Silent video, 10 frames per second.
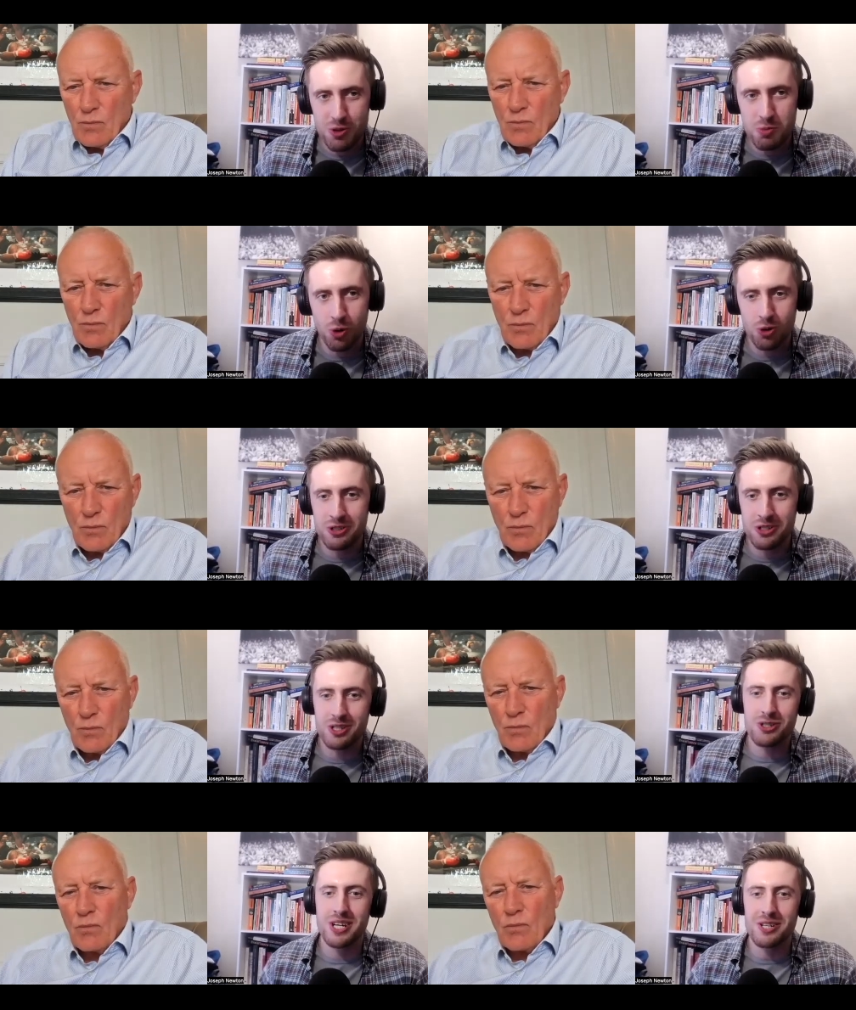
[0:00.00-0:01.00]
Speaker 1: Sport, to
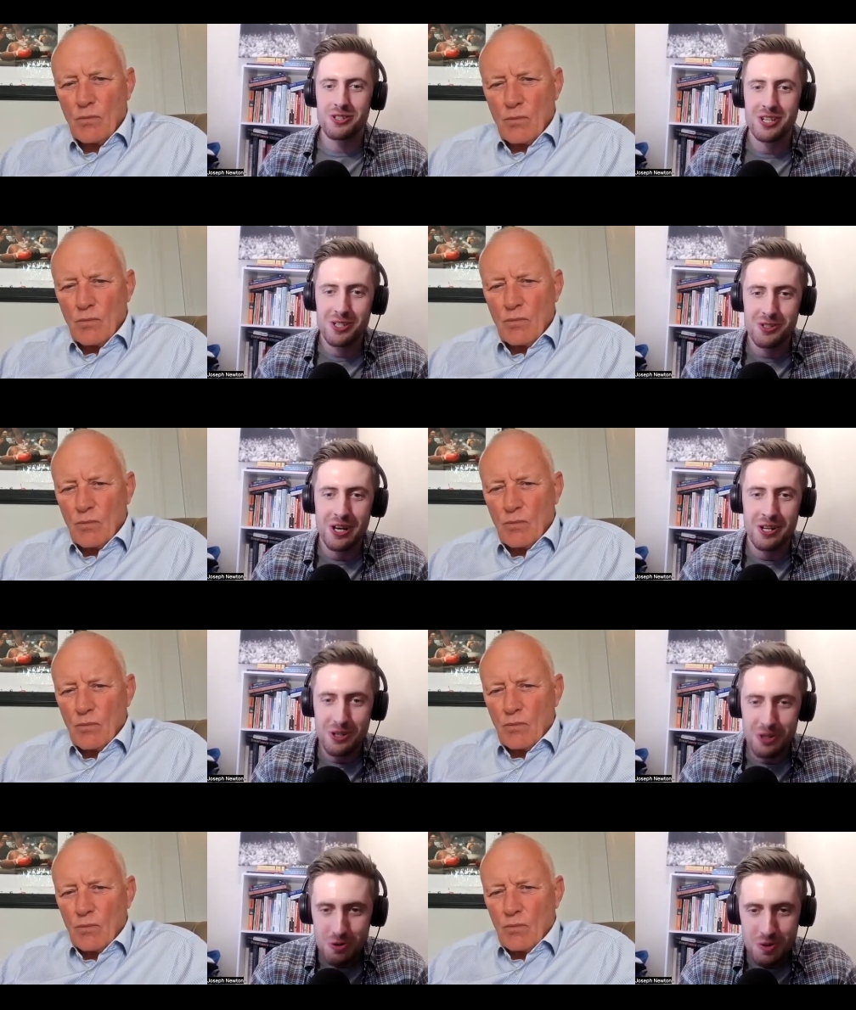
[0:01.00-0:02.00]
discuss his
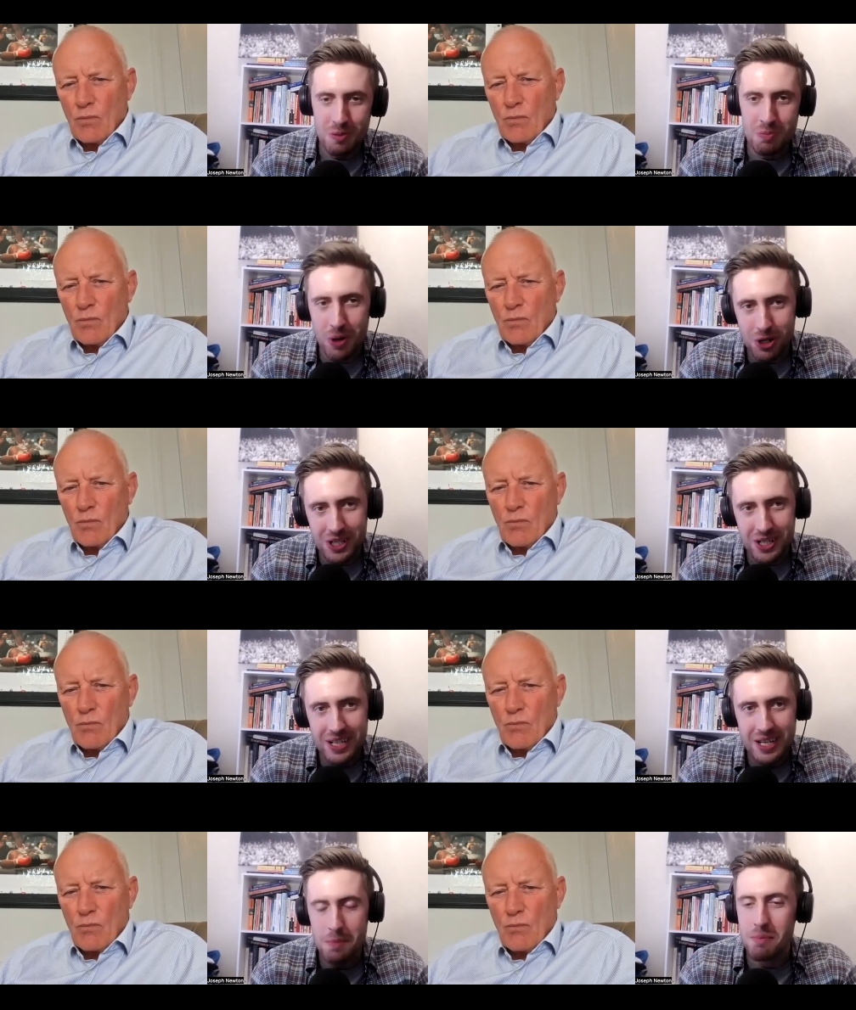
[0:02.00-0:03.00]
new book,
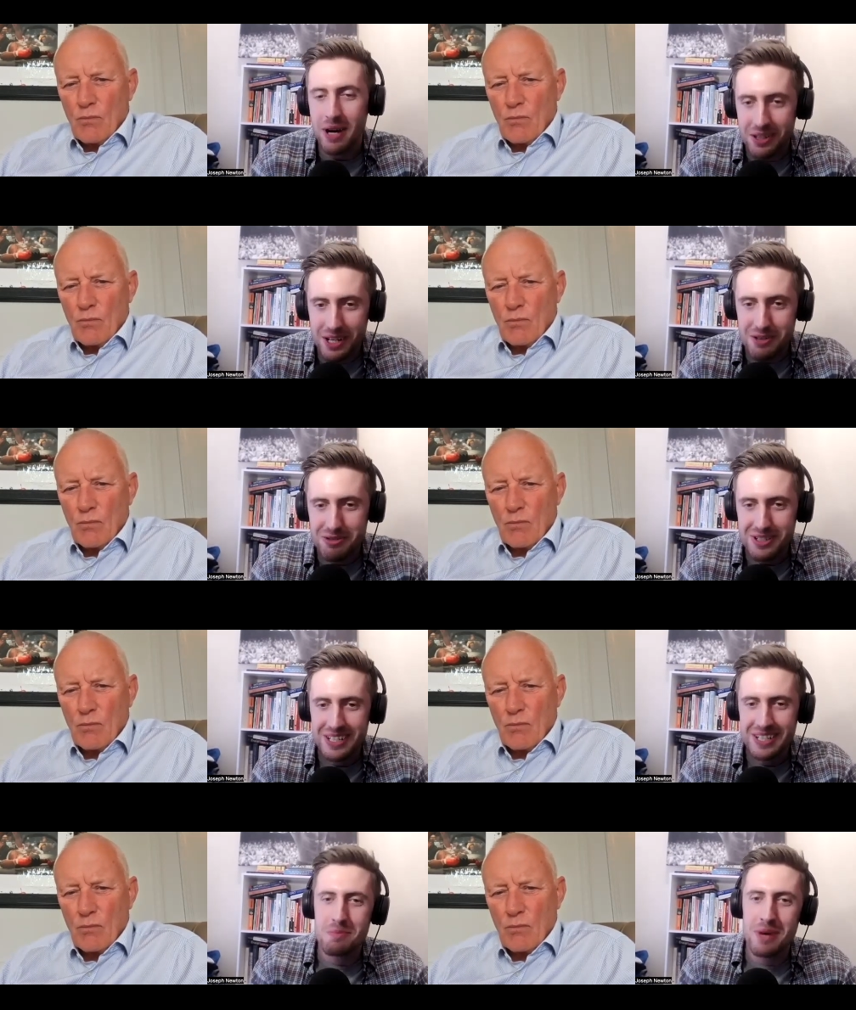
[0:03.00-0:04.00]
My Life
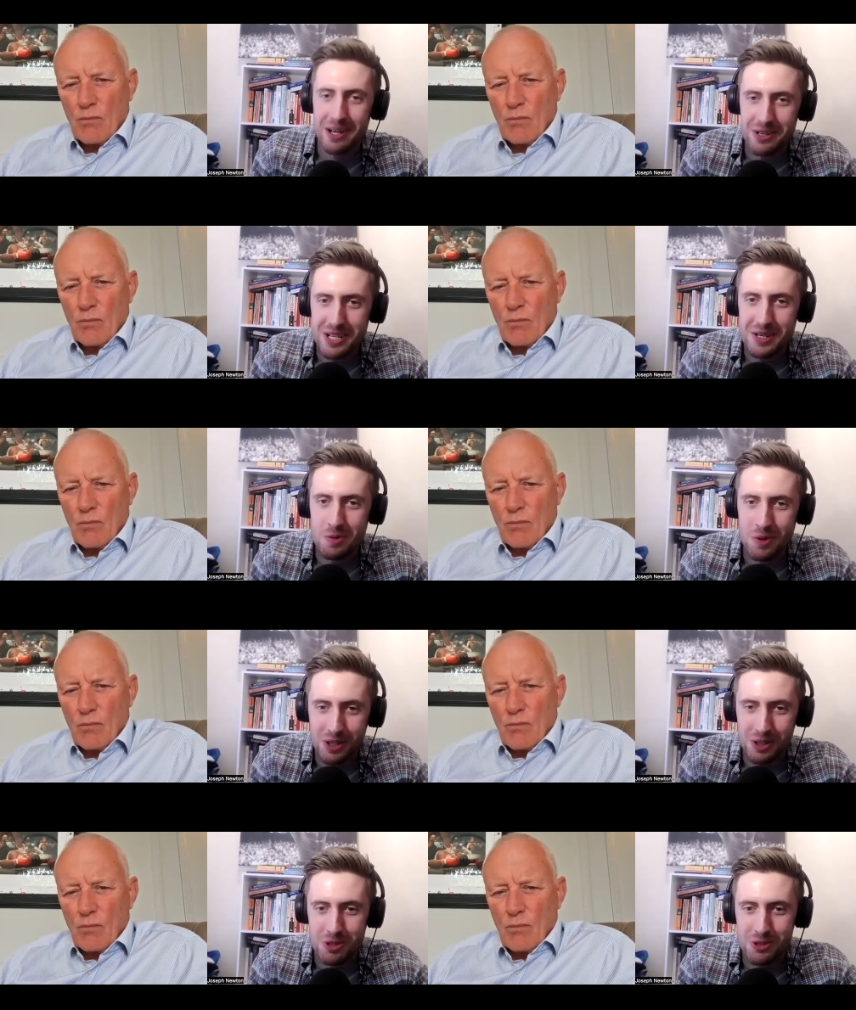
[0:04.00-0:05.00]
Barry,
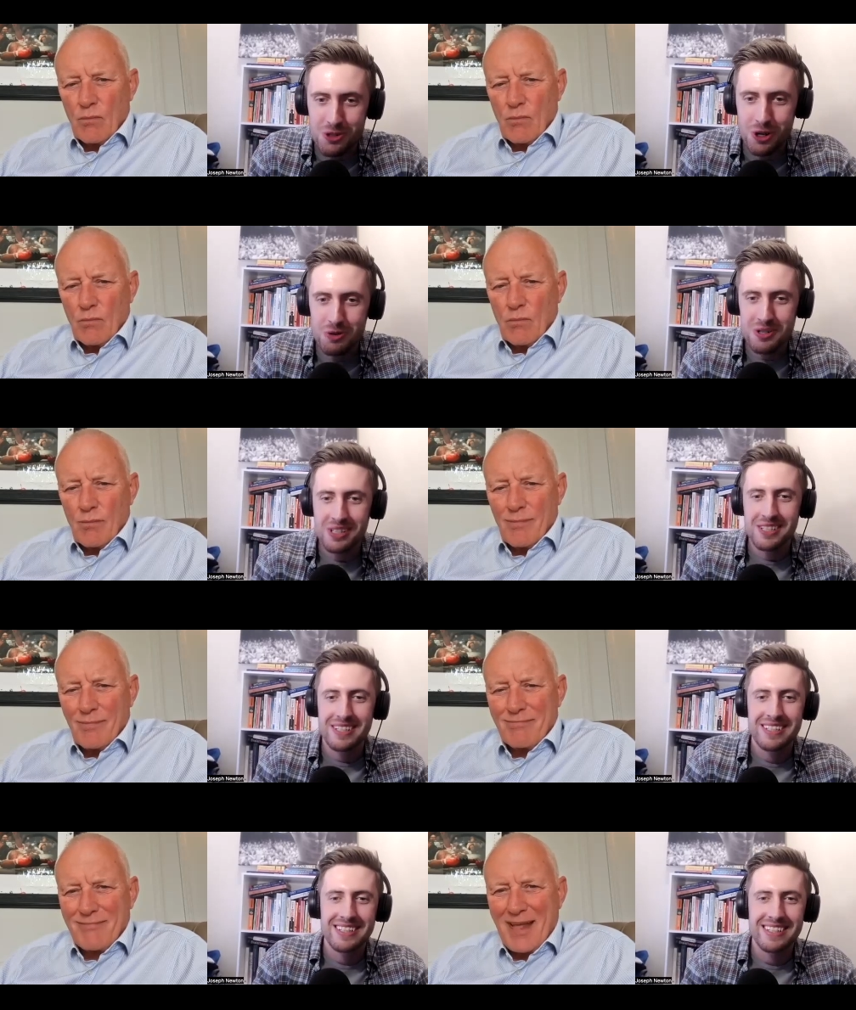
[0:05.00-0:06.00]
welcome to the show.
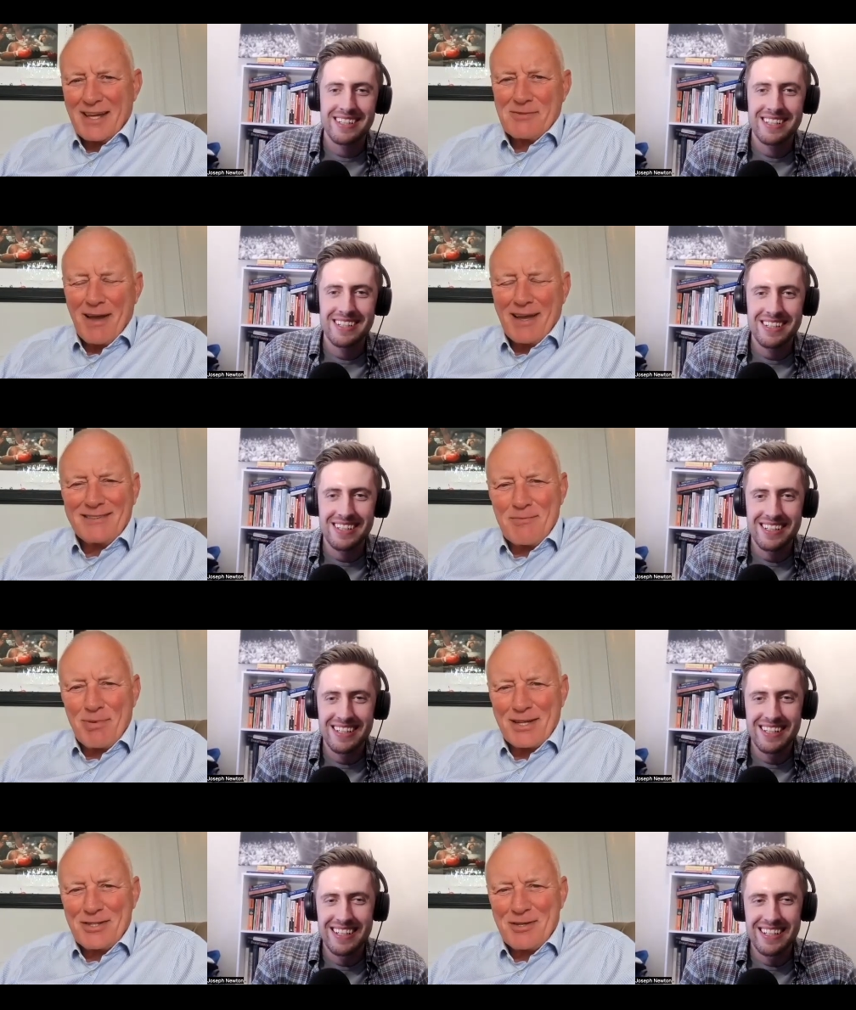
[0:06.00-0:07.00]
Speaker 2: Thanks, mate. It's a
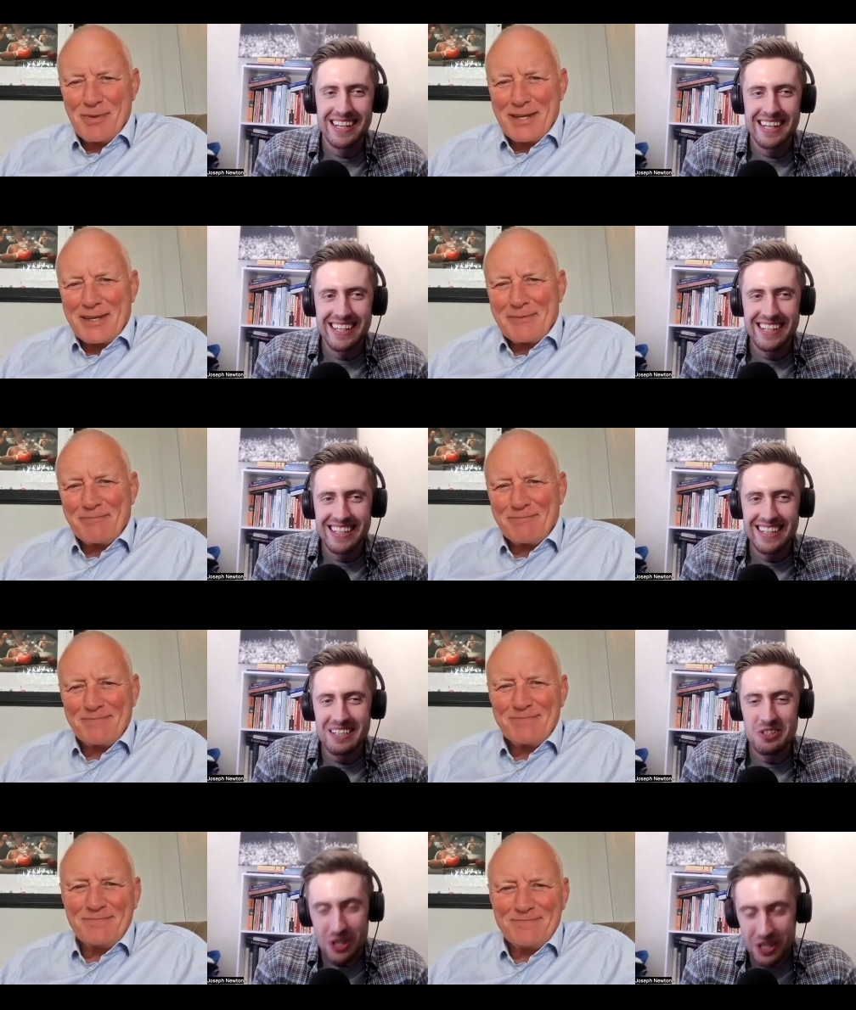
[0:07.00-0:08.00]
pleasure to be here.
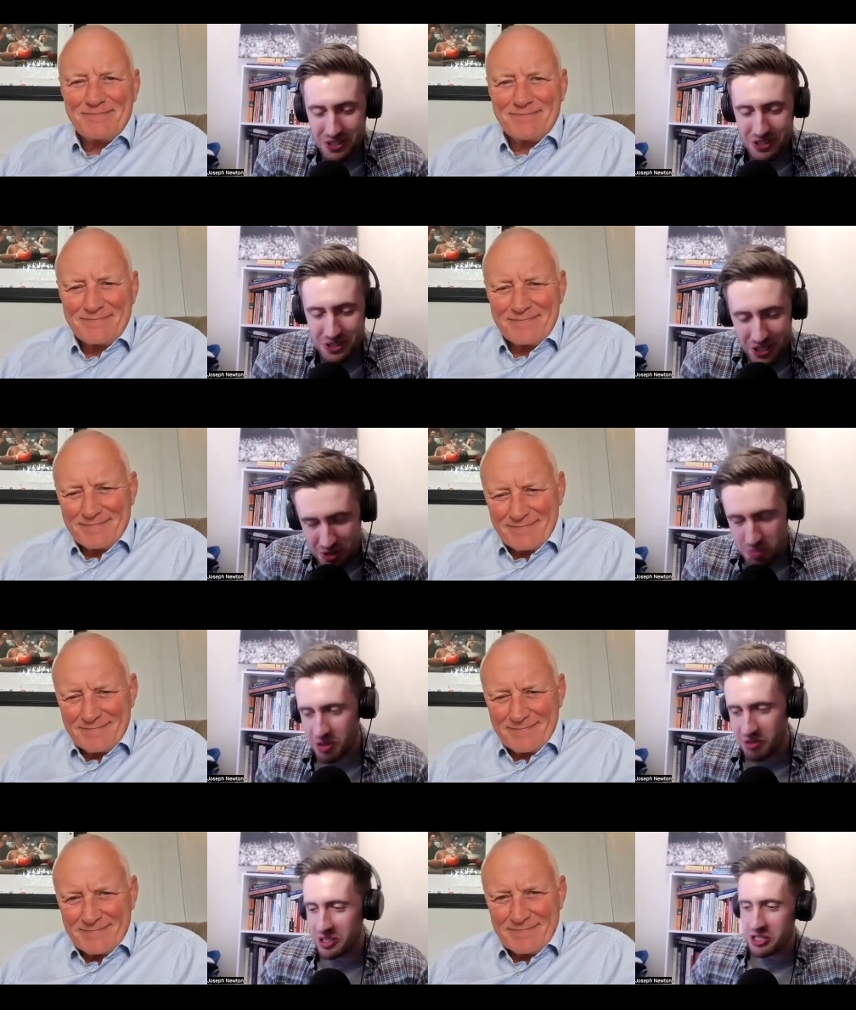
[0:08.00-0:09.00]
Speaker 1: Such such a
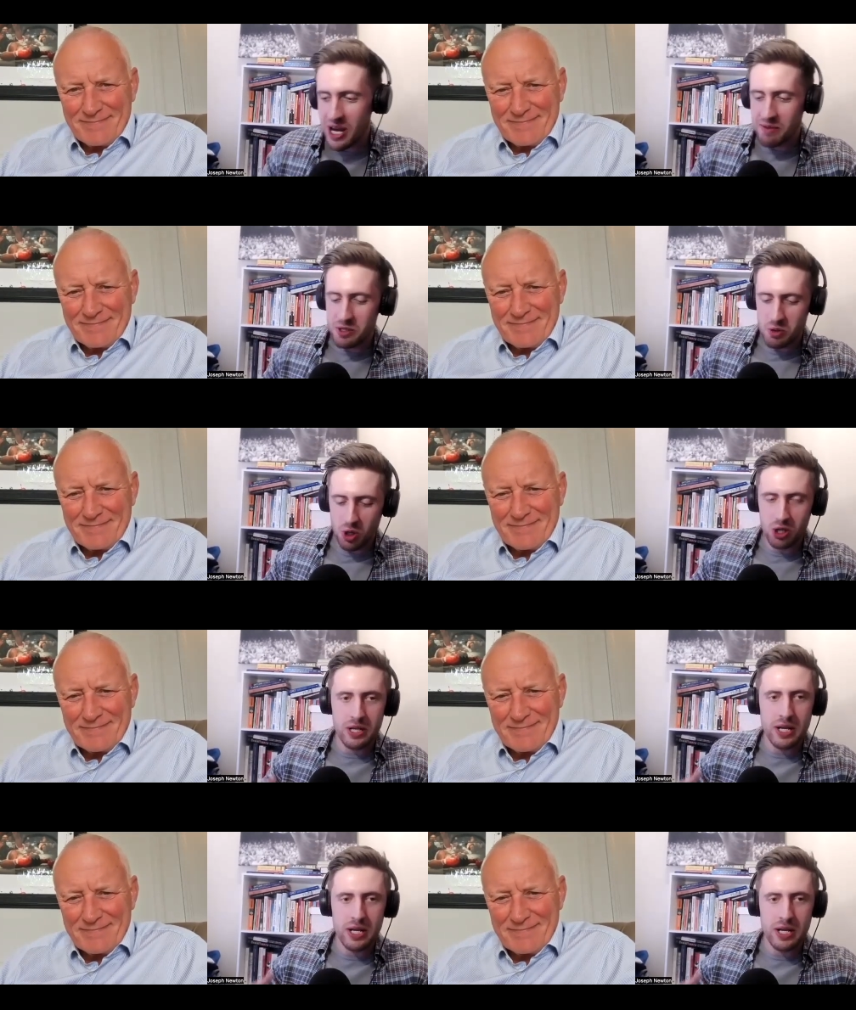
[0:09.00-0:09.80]
privilege having you on.